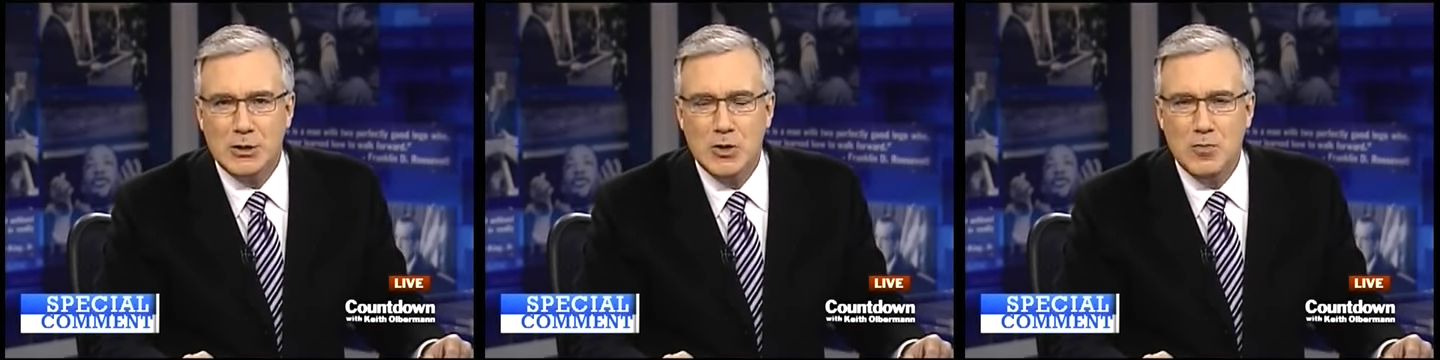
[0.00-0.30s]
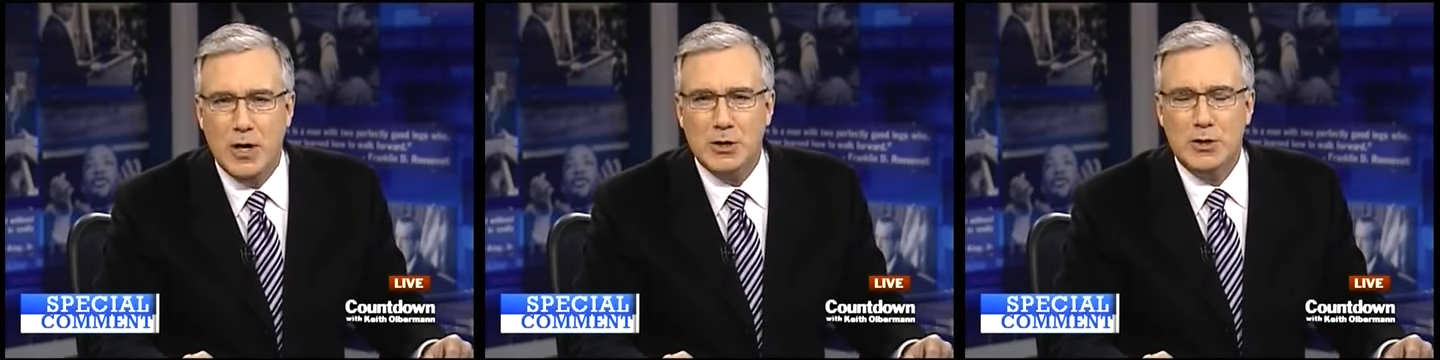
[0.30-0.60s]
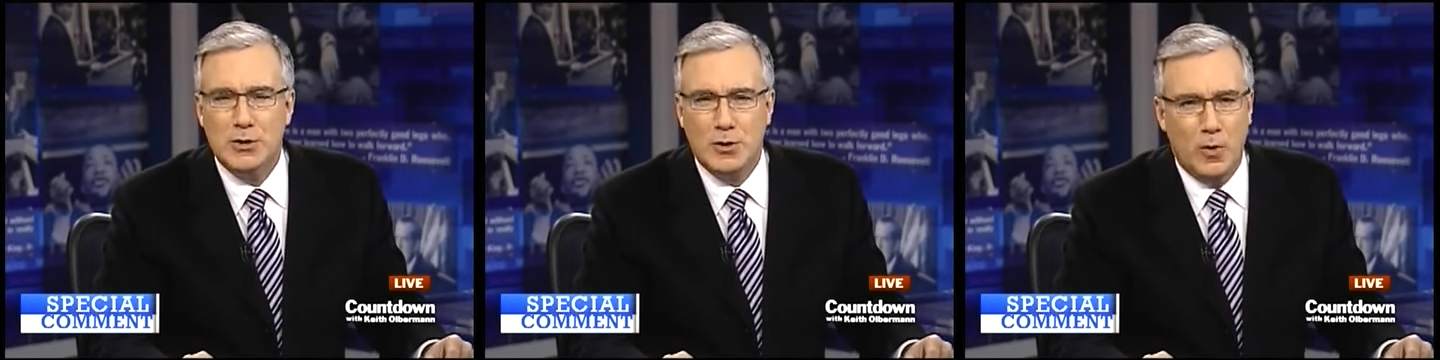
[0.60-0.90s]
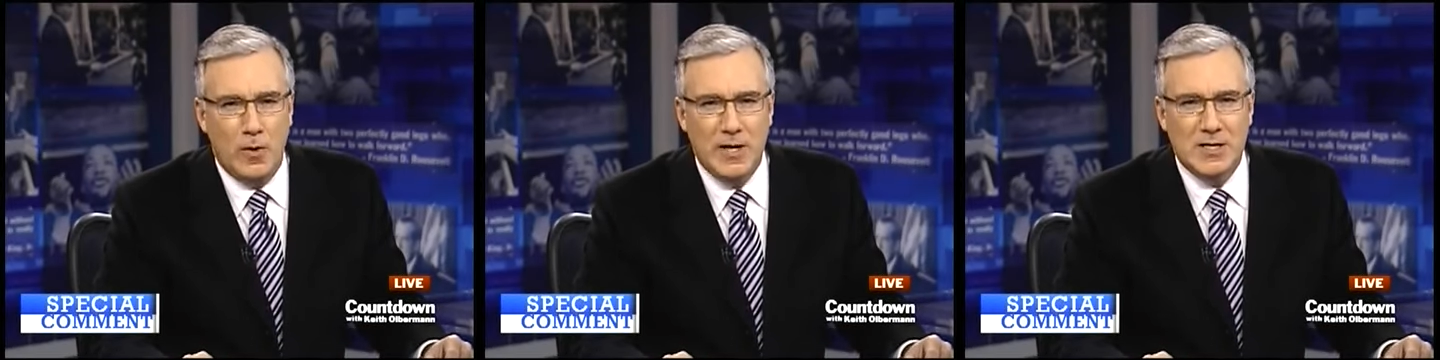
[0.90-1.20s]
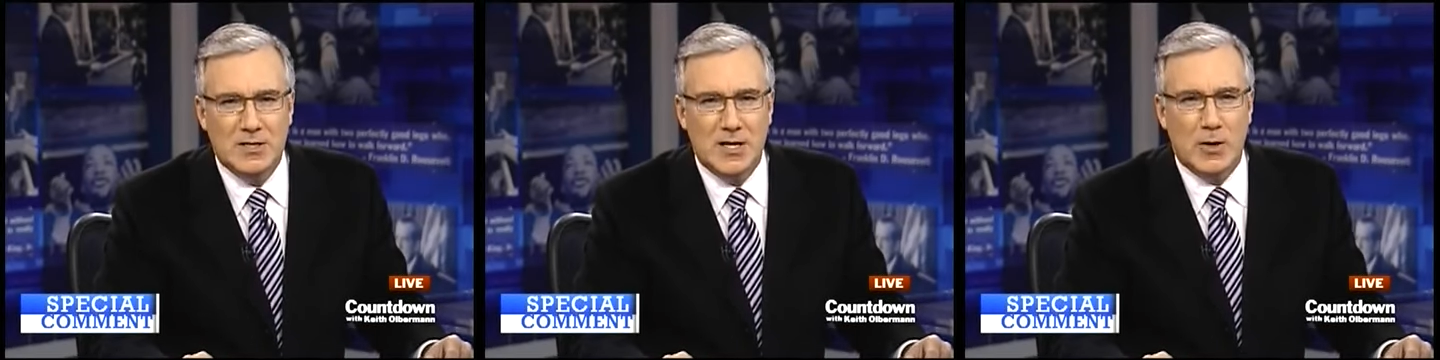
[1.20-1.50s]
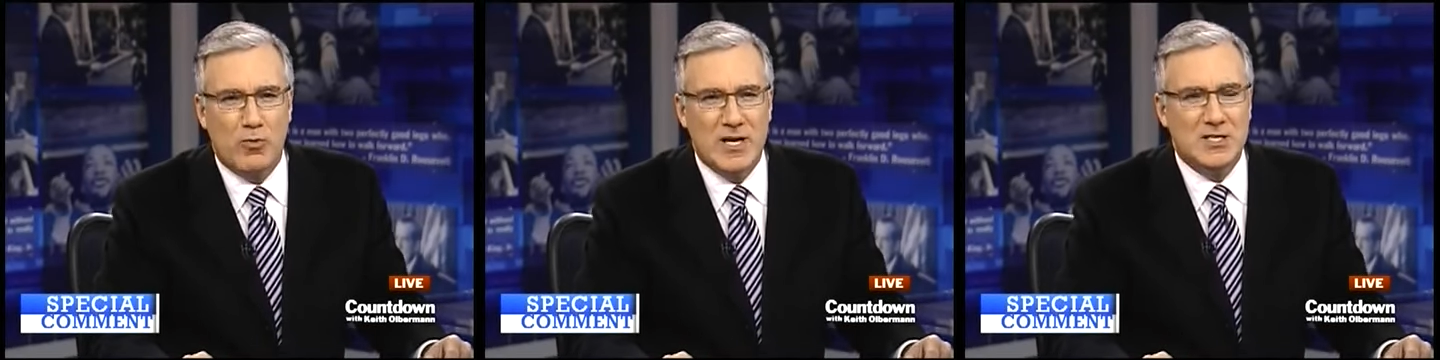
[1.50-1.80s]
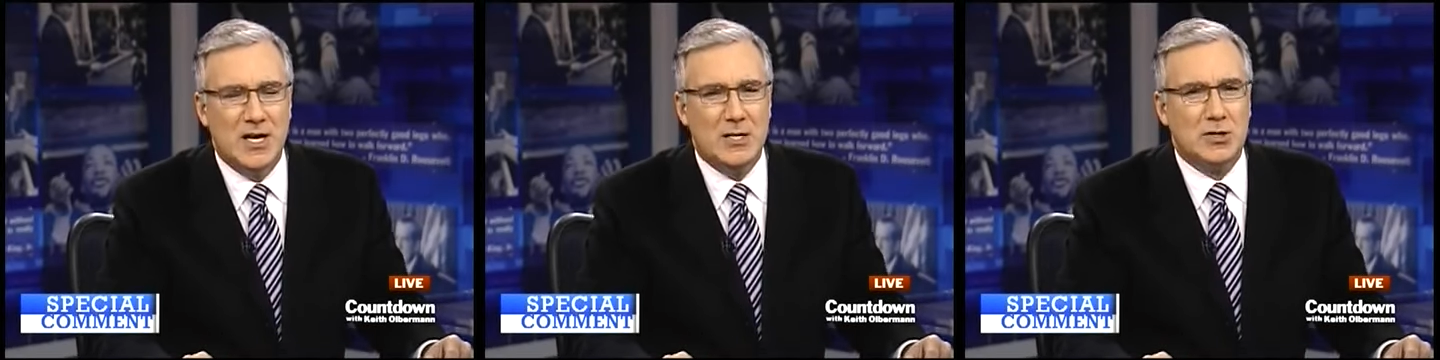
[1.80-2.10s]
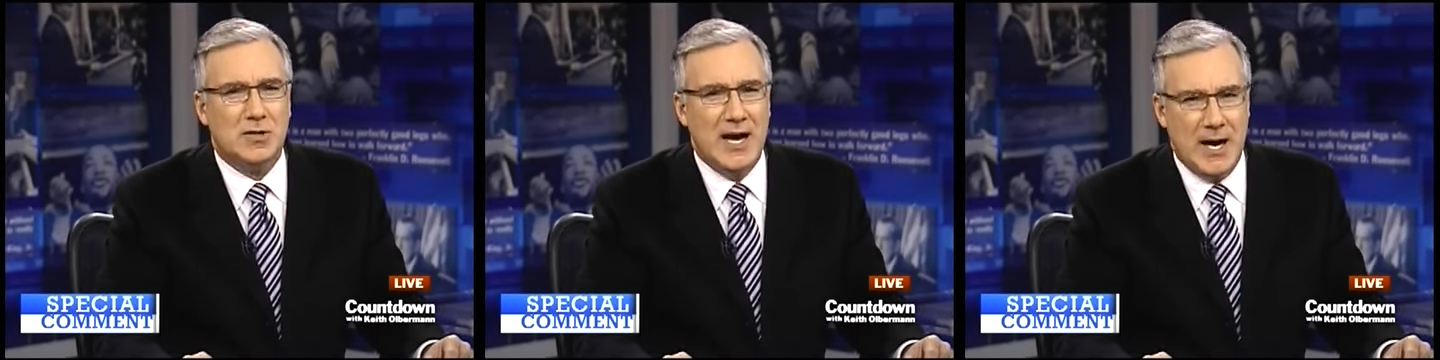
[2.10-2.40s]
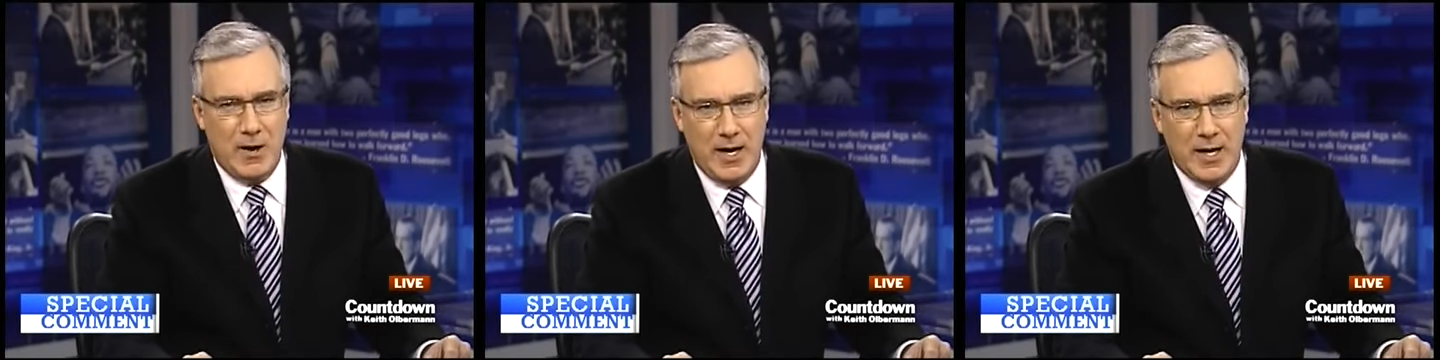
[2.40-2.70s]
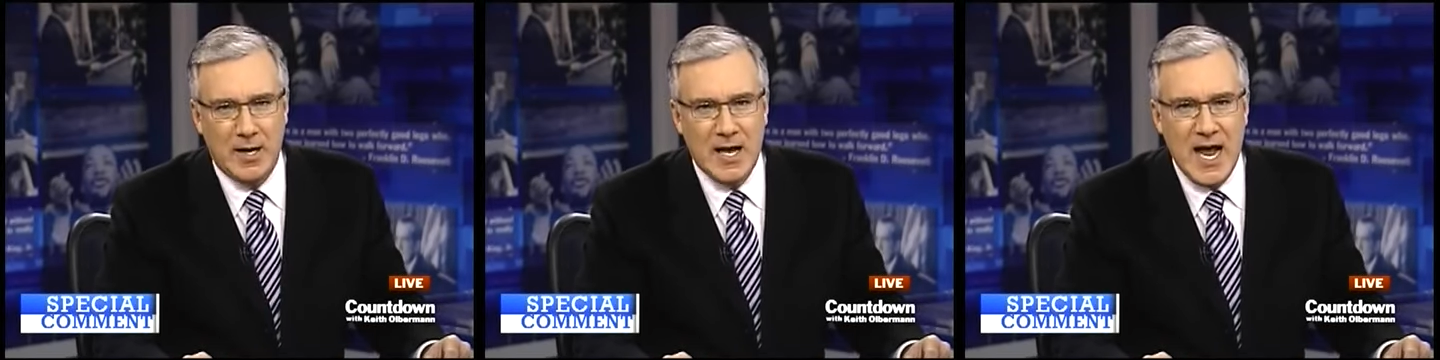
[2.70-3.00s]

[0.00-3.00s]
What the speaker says: too much noise in a residential area